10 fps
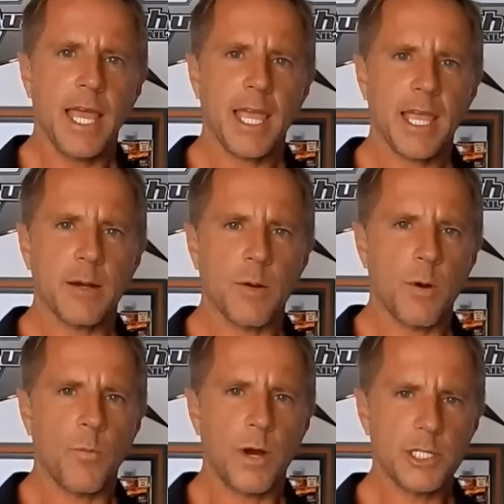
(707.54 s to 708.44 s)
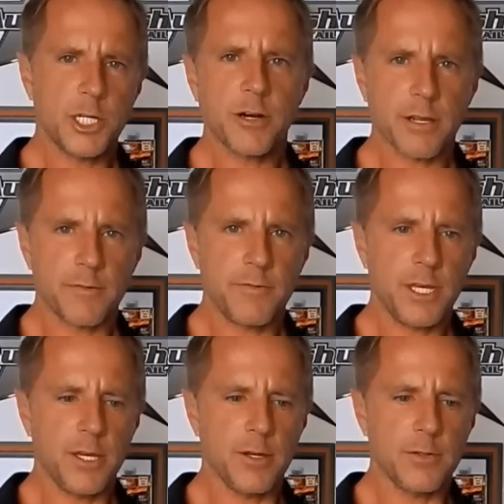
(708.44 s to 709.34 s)
And once you're
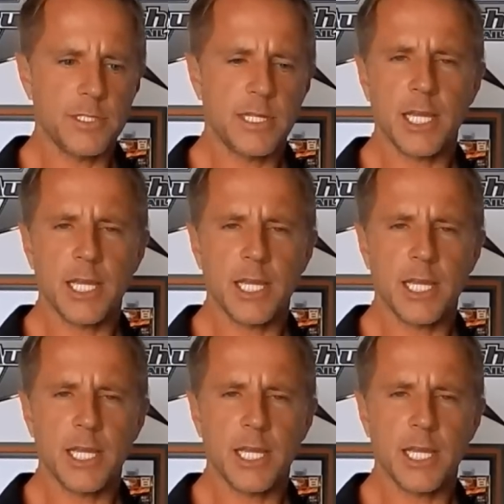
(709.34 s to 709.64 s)
confused,